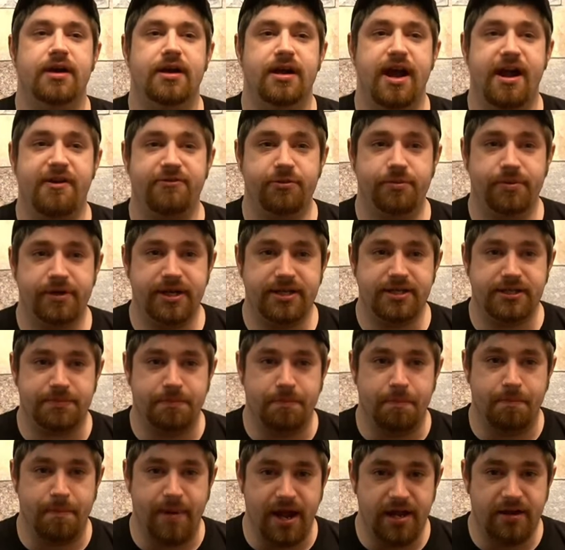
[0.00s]
Everybody's
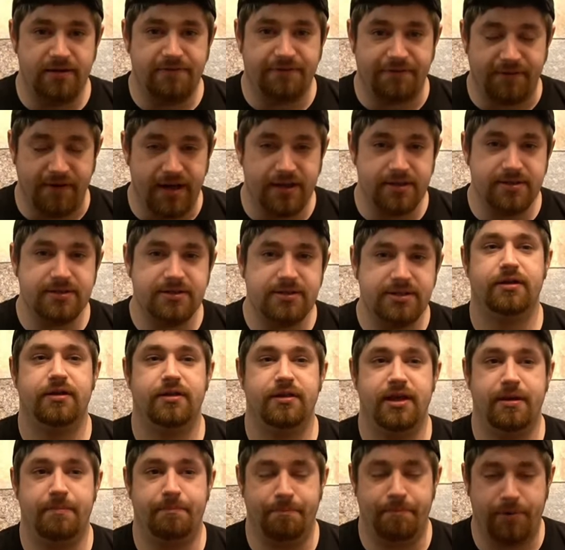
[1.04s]
made friends
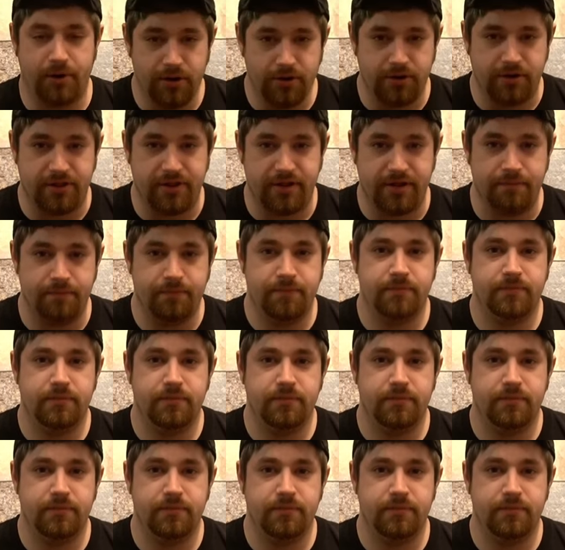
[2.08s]
that burned them